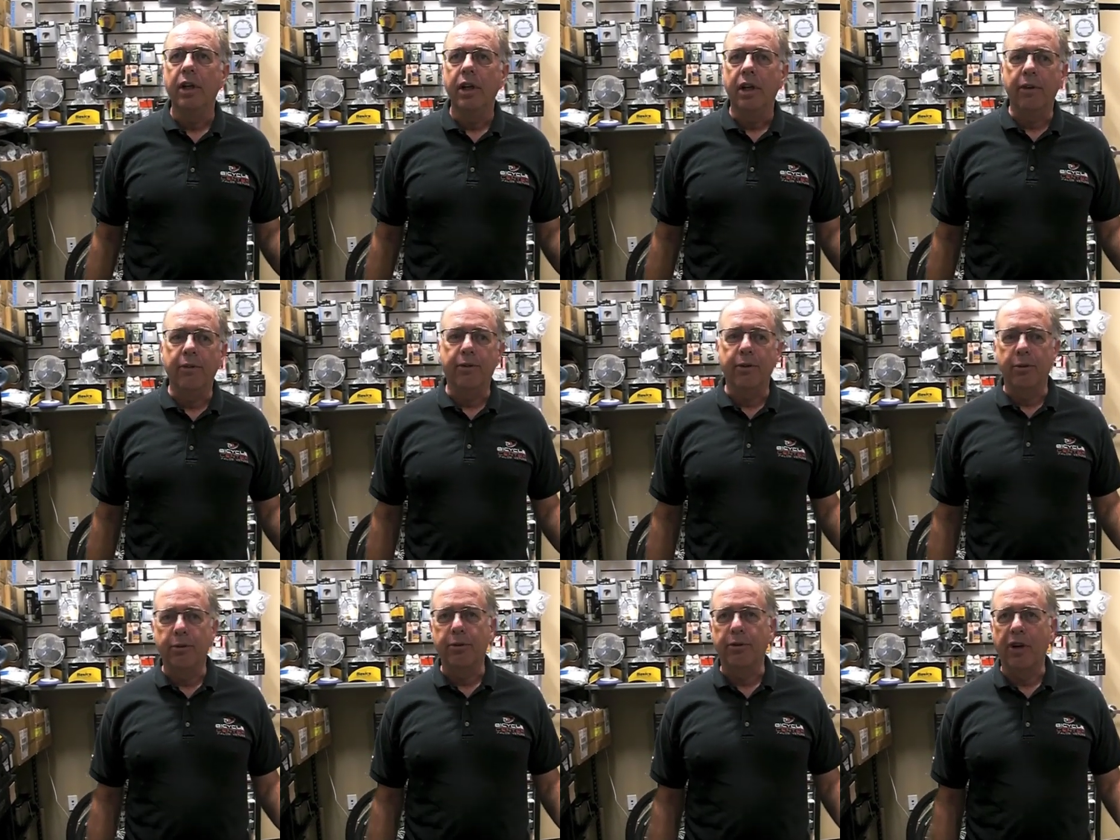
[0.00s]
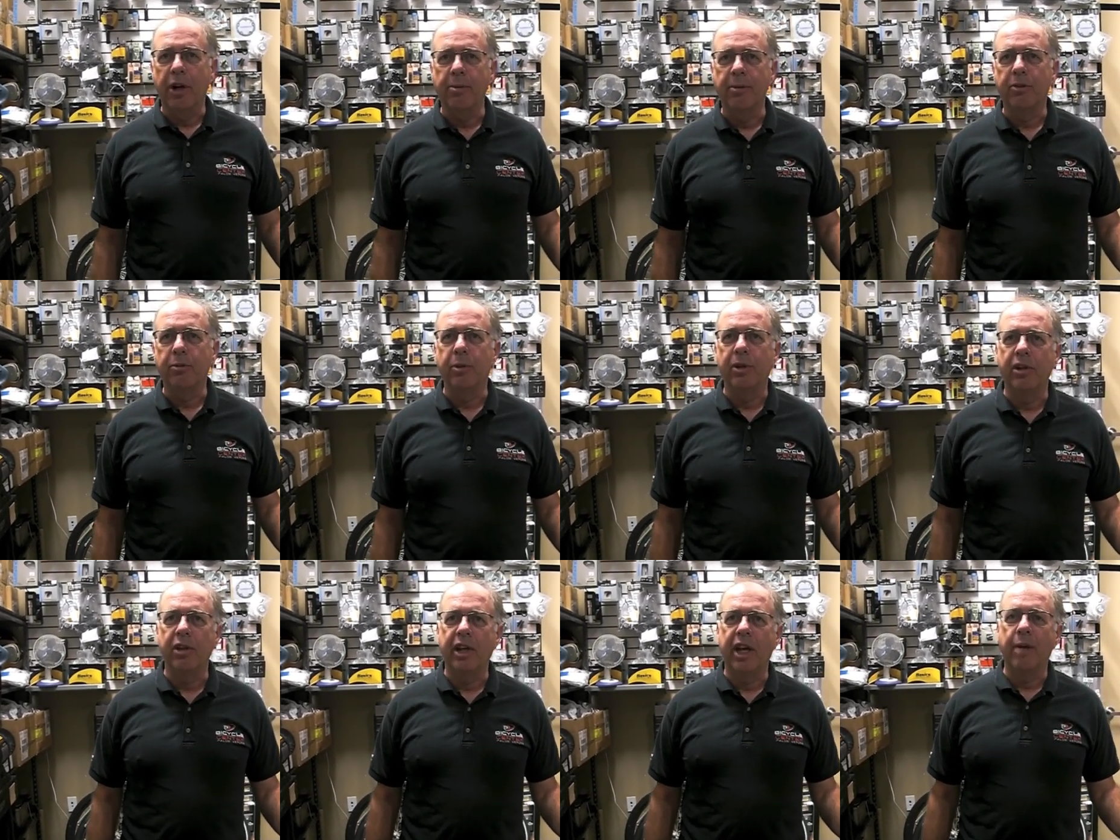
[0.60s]
if your frame has
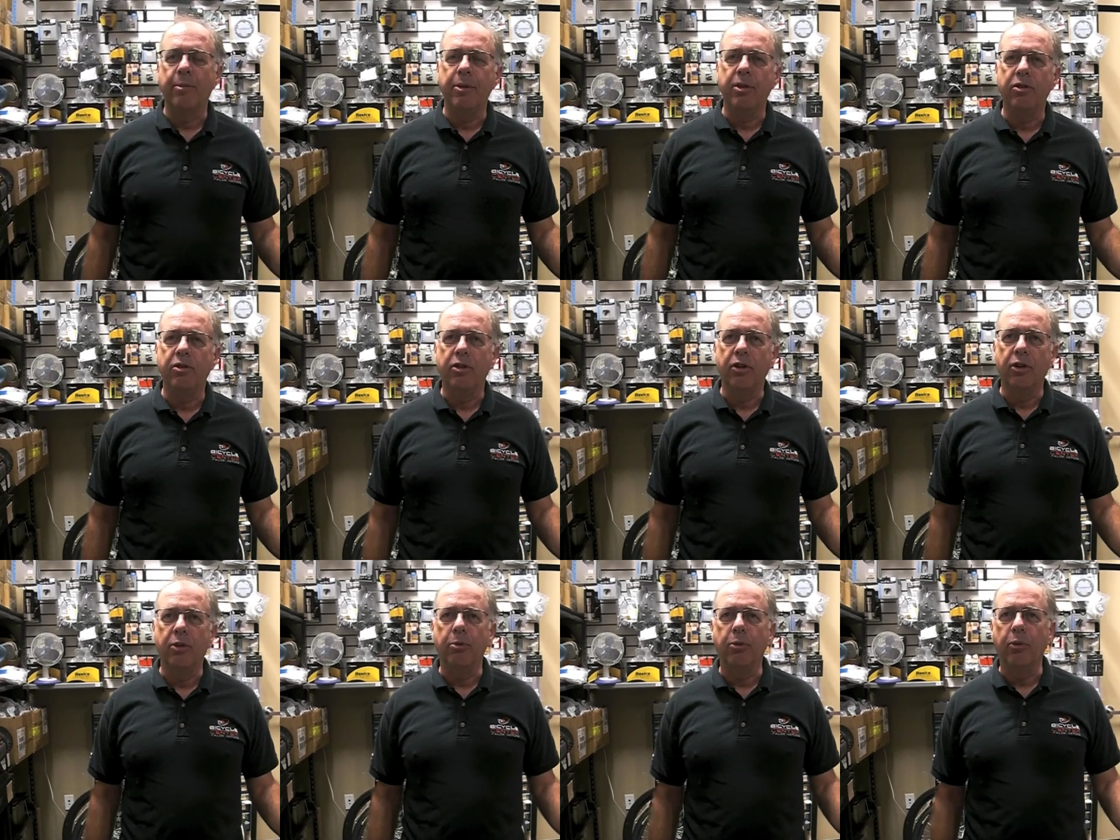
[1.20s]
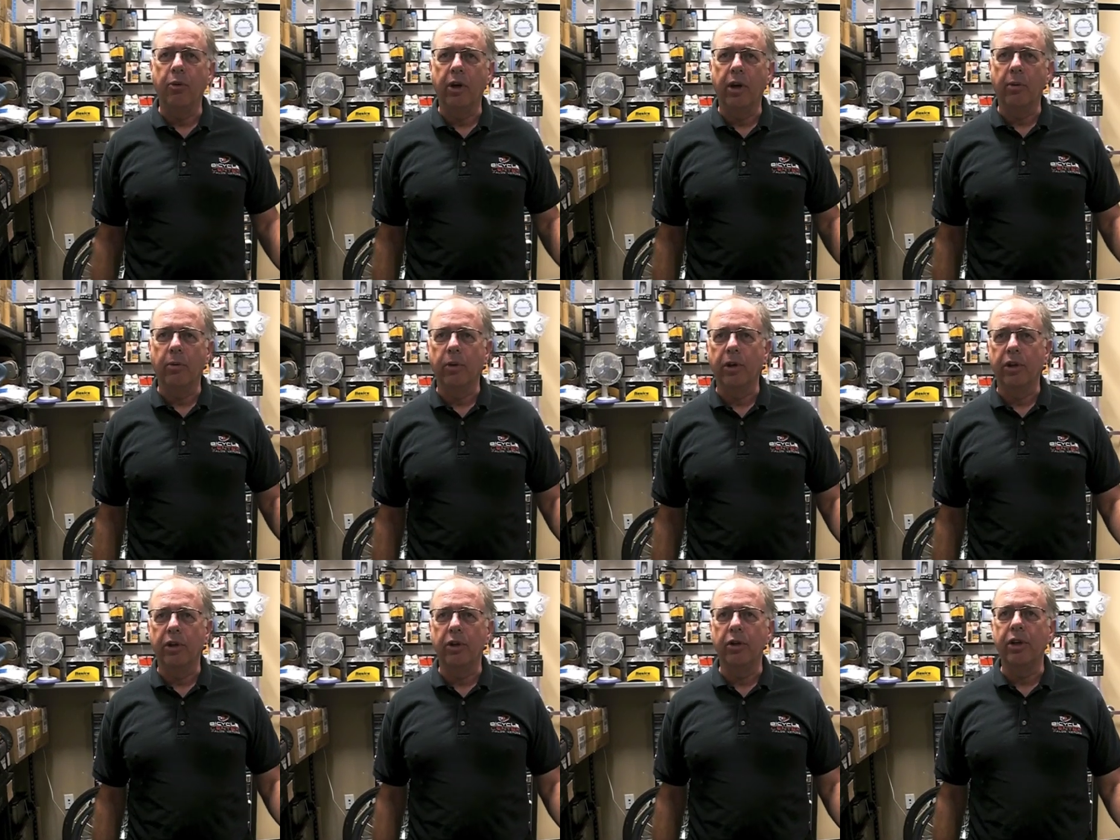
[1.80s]
been damaged to the point
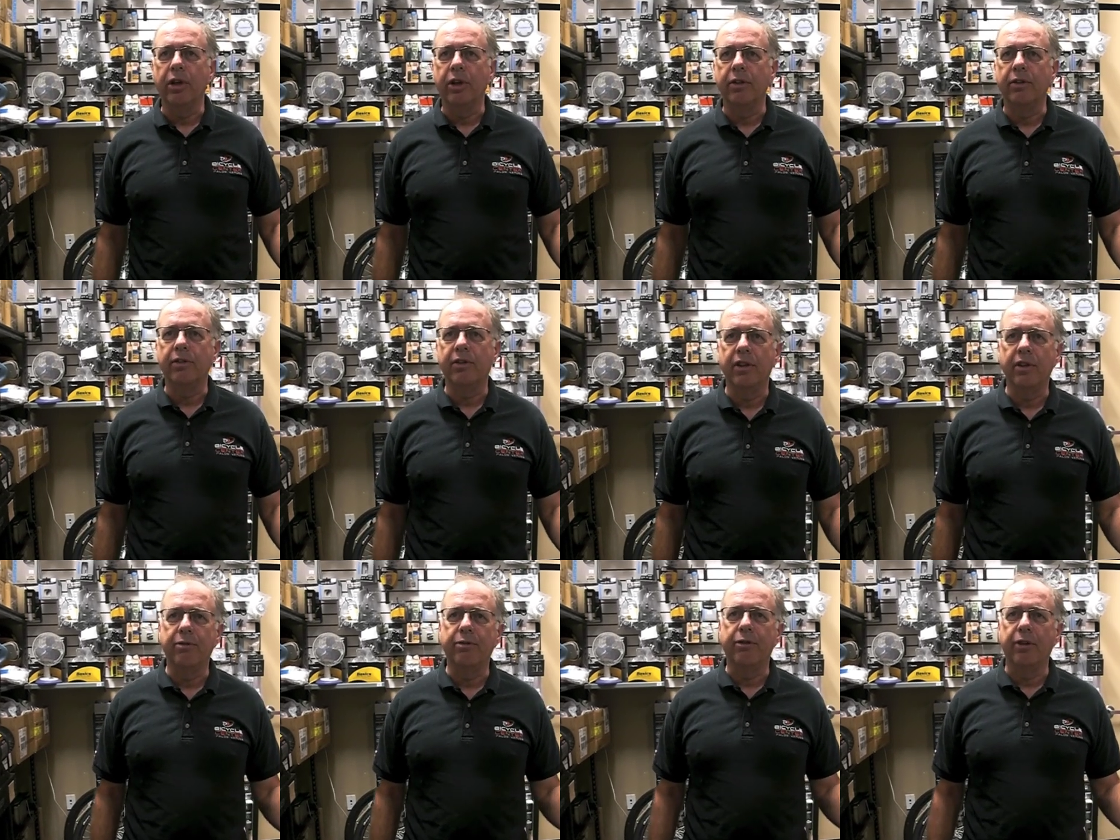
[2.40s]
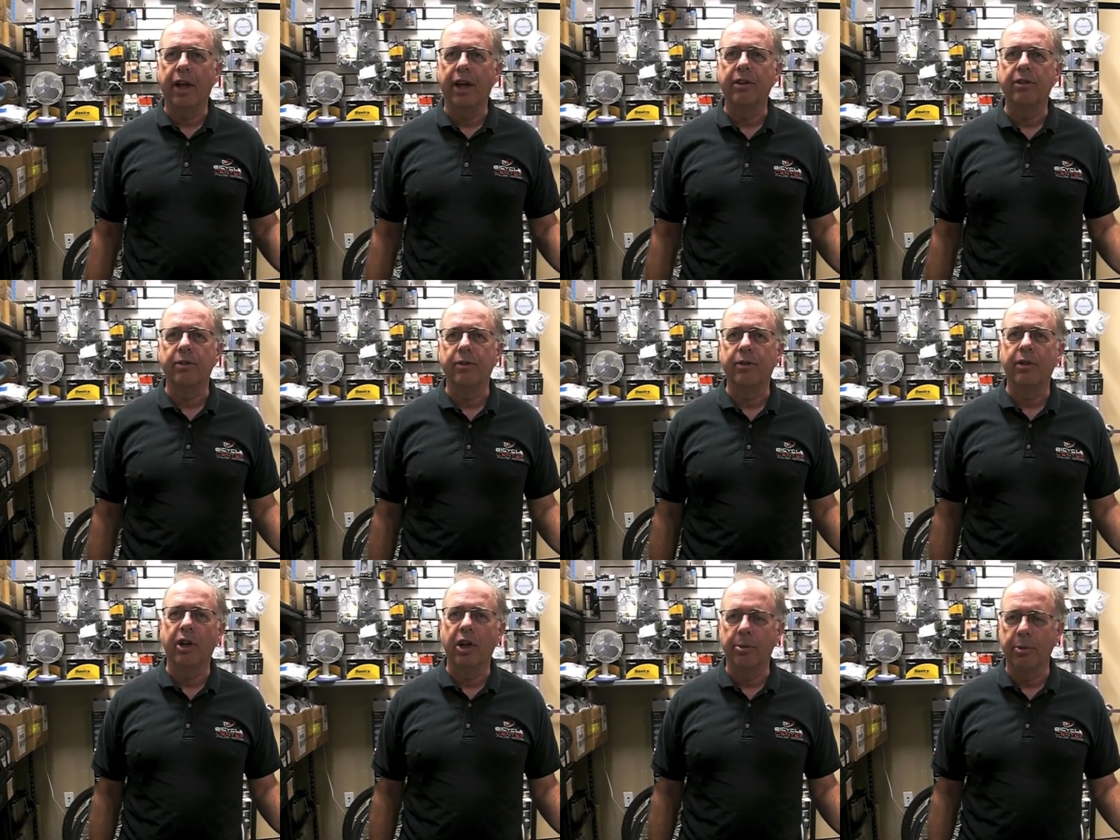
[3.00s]
where you can see flecks
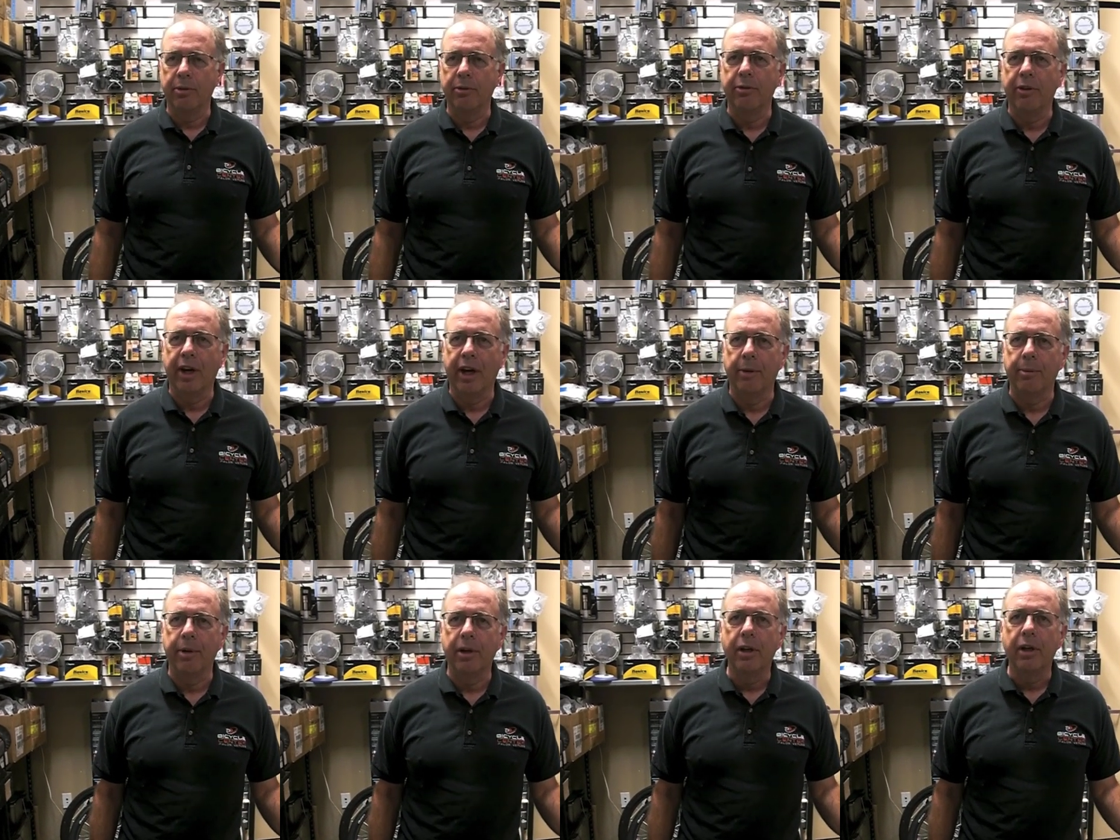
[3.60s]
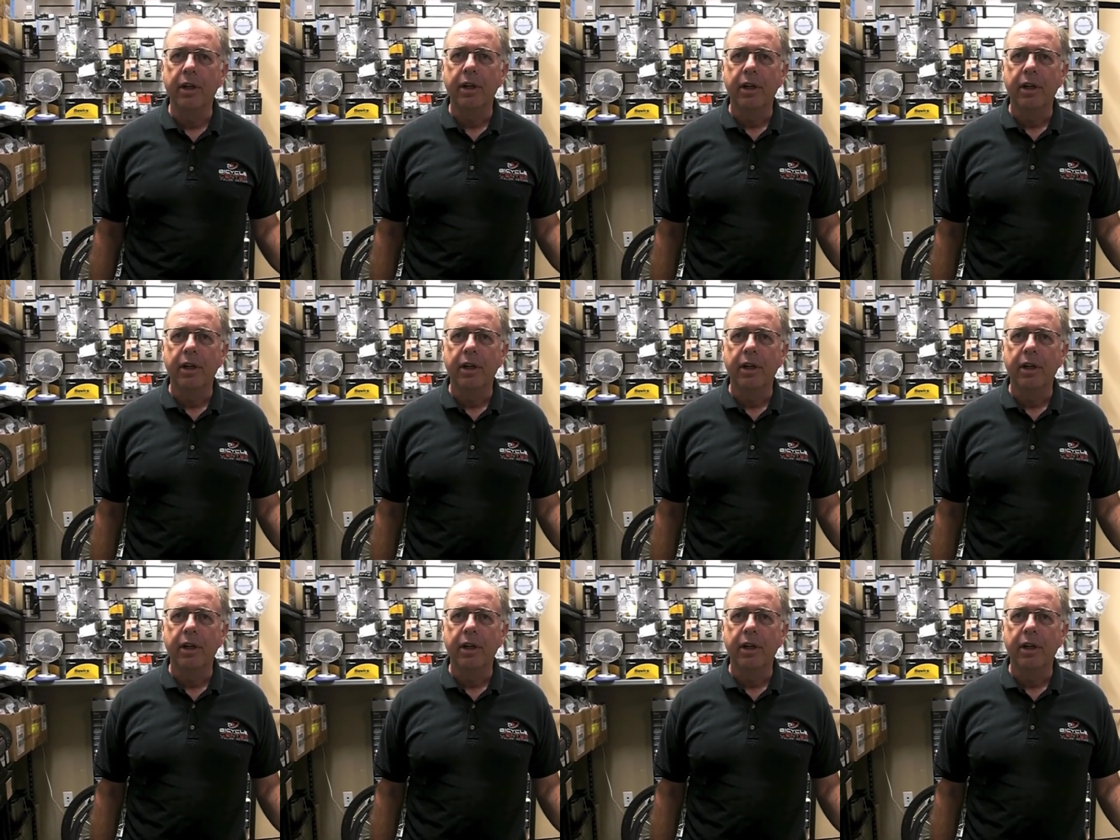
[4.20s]
of carbon fiber.